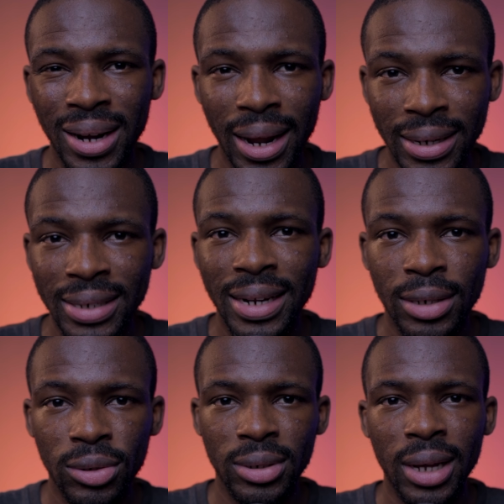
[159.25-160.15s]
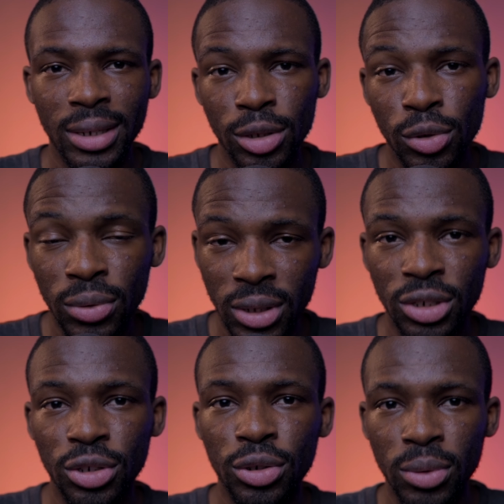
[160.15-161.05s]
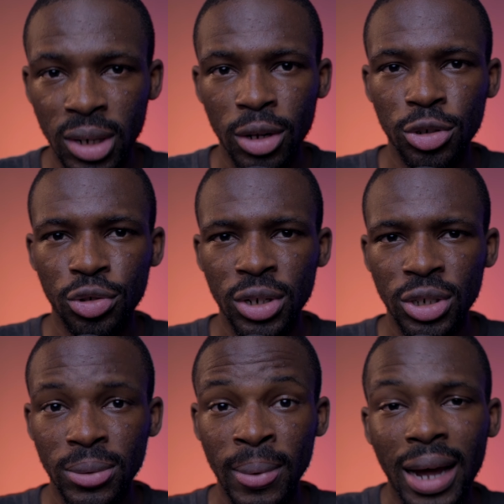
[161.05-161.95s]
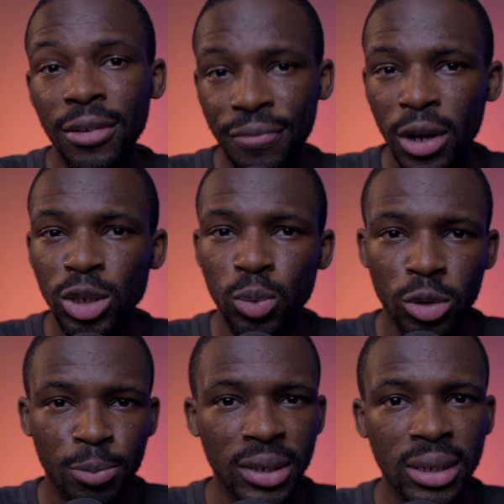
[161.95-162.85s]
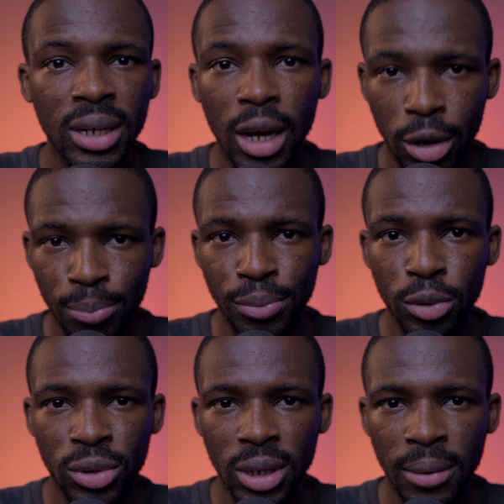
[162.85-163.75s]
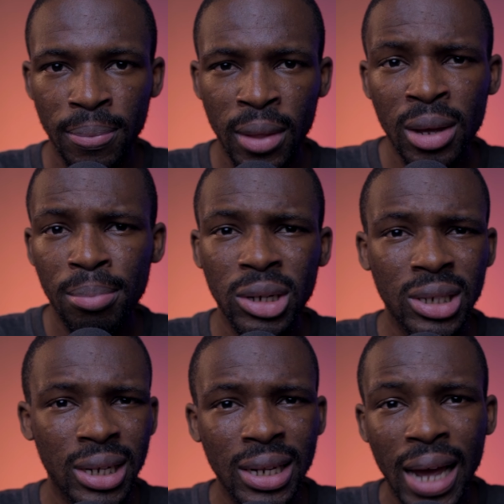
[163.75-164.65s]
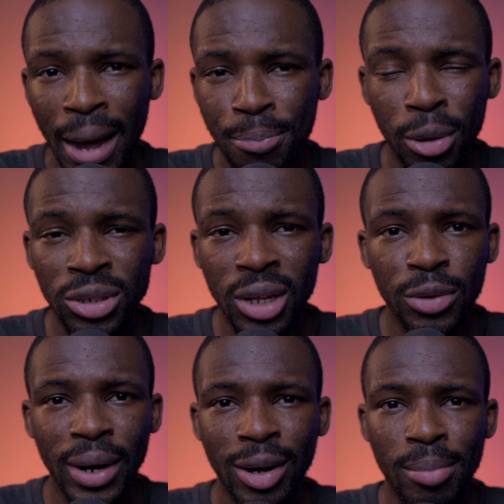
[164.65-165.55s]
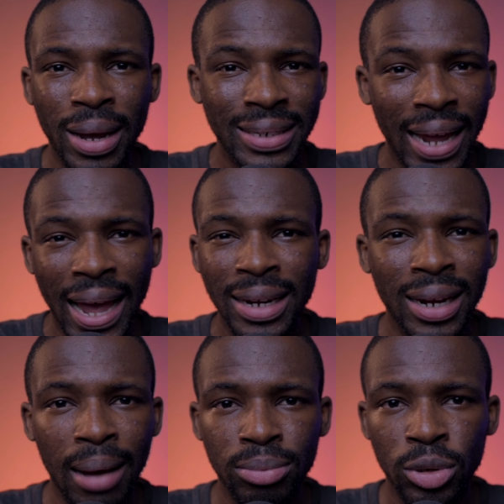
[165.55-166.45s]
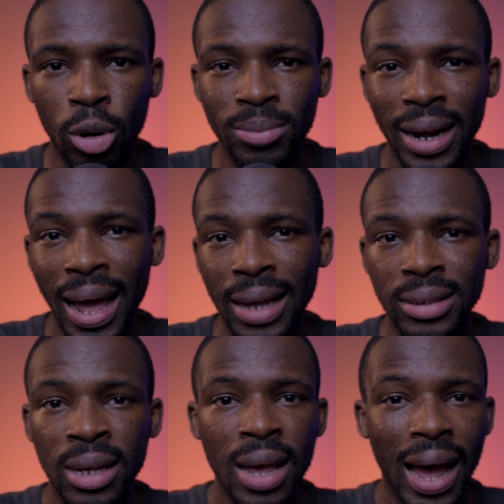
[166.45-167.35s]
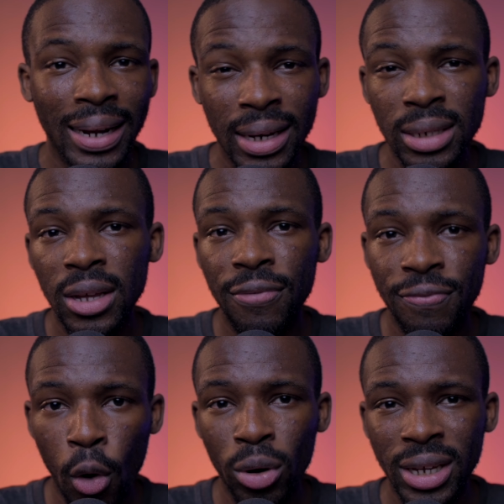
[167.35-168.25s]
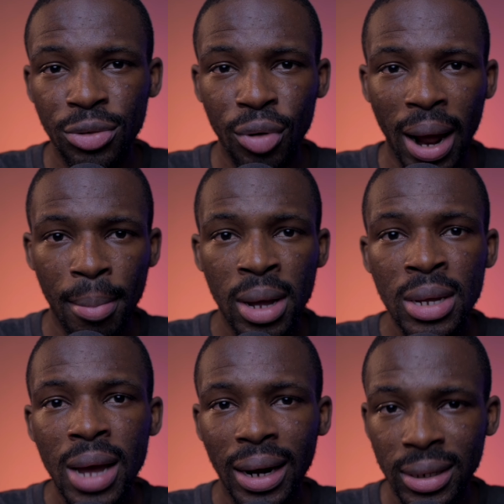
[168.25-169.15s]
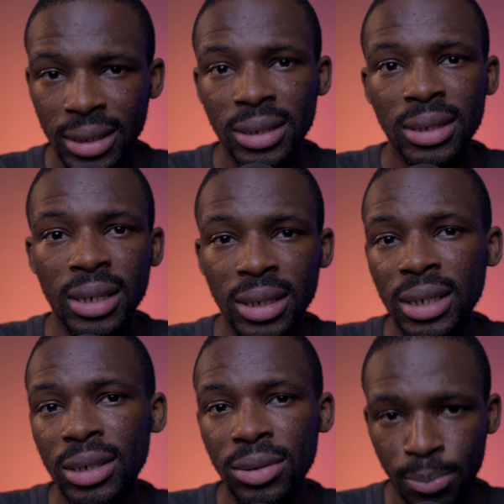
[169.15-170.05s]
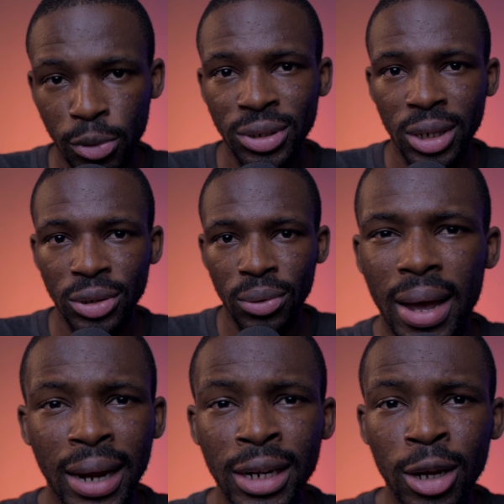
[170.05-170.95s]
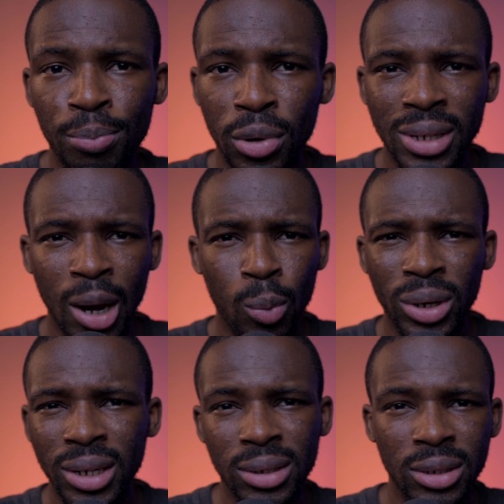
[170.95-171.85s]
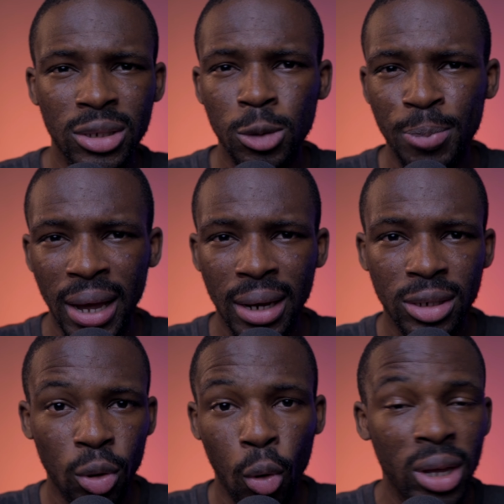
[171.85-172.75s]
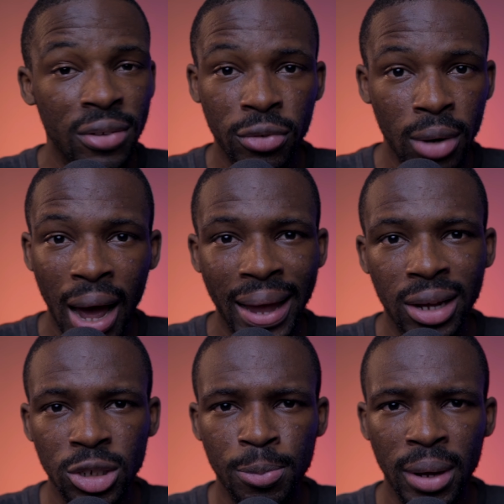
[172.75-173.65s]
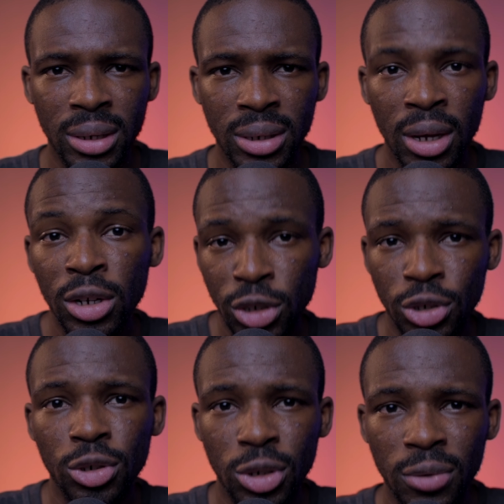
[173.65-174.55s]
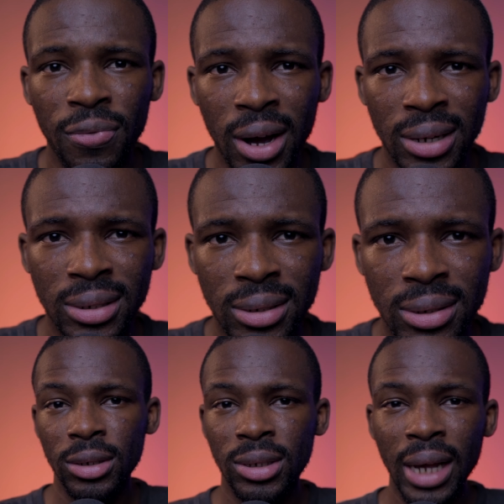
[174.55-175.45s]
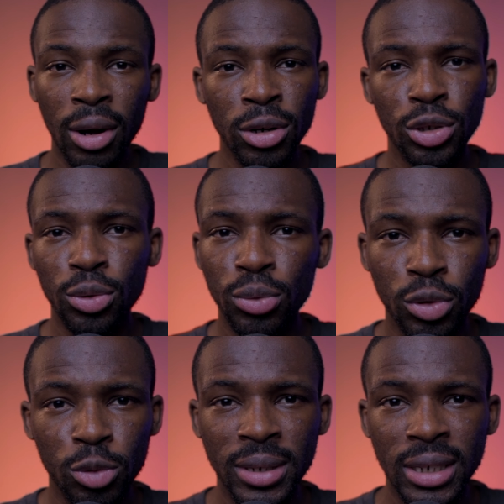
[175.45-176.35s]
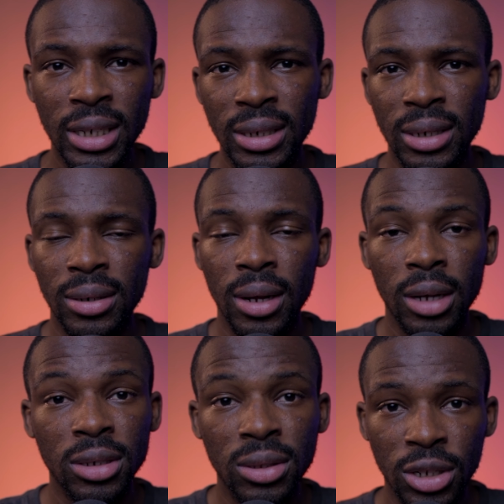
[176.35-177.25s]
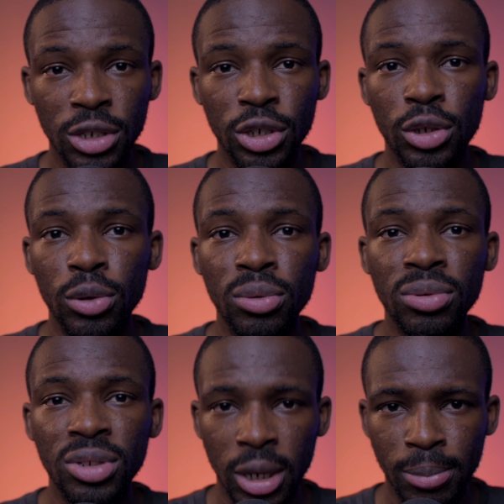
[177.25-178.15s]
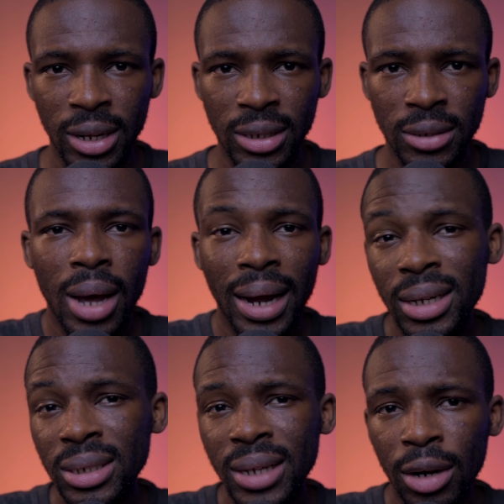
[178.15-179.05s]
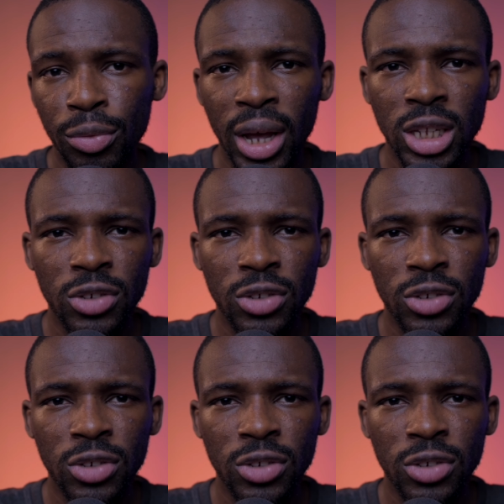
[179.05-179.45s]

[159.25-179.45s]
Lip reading: are needed to get into digital illustration, and the first would be a computer. Basically, I personally recommend any laptop that has at least a 4 gig RAM and a 16 processor. Any computer within these specs or even higher specs should suffice. The second tool you'd be needing is a digital tablet, and this can range